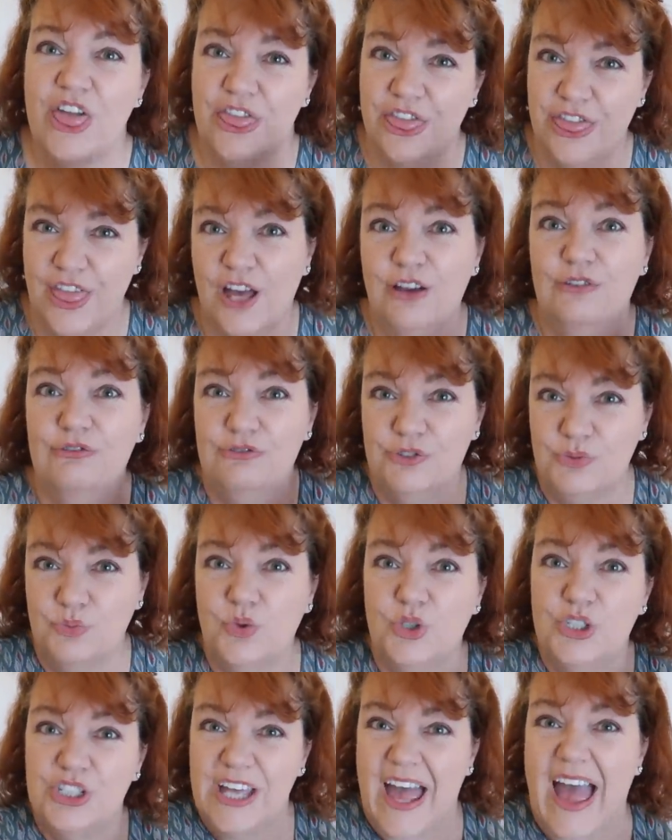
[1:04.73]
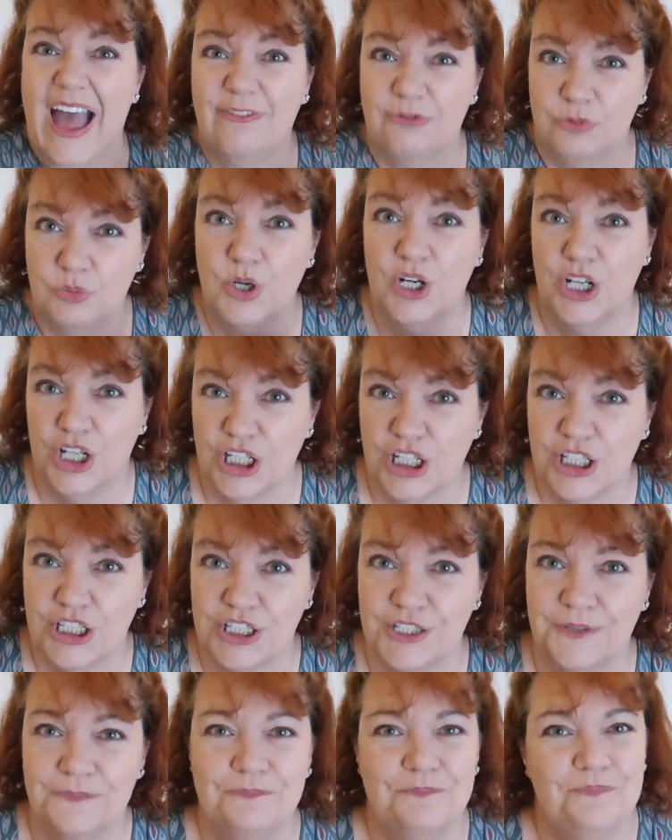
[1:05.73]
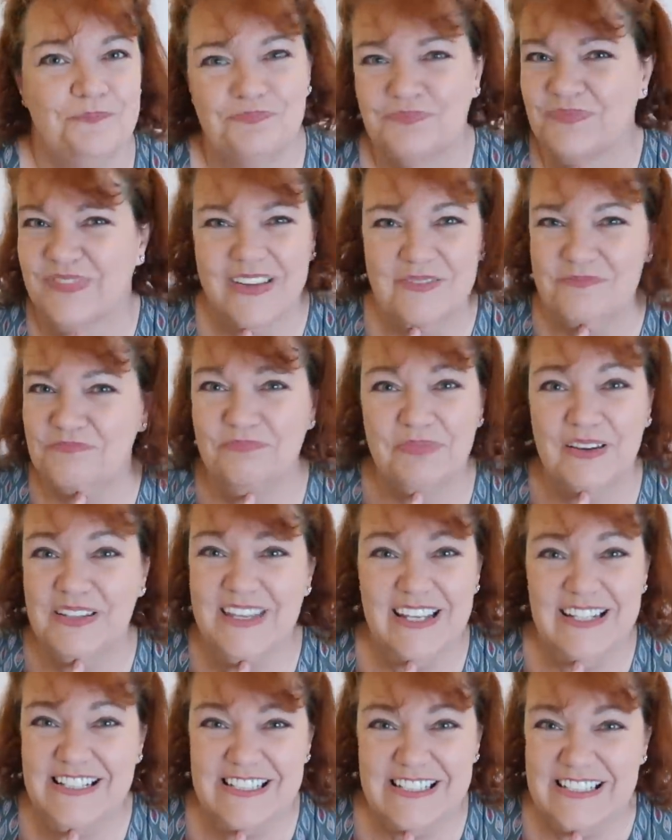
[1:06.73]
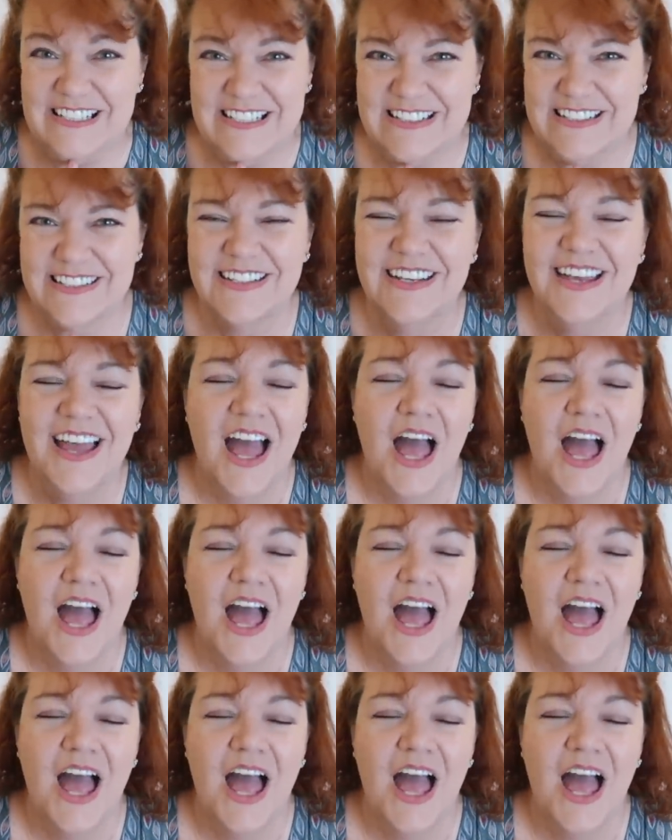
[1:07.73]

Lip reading: those would have worked, but they didn't.